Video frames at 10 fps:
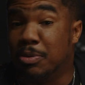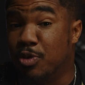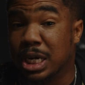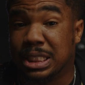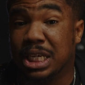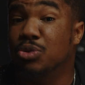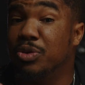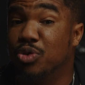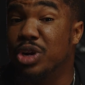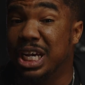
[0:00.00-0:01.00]
before I continue, if
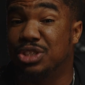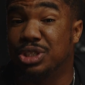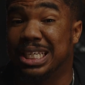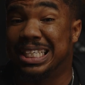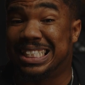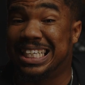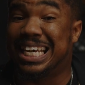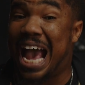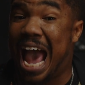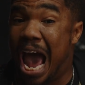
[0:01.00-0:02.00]
you're interested in seeing
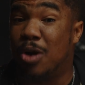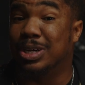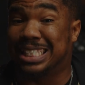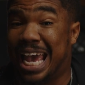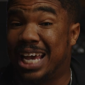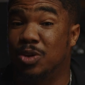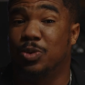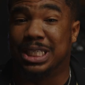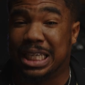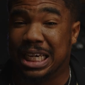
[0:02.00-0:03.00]
how exactly we
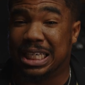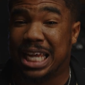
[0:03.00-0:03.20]
did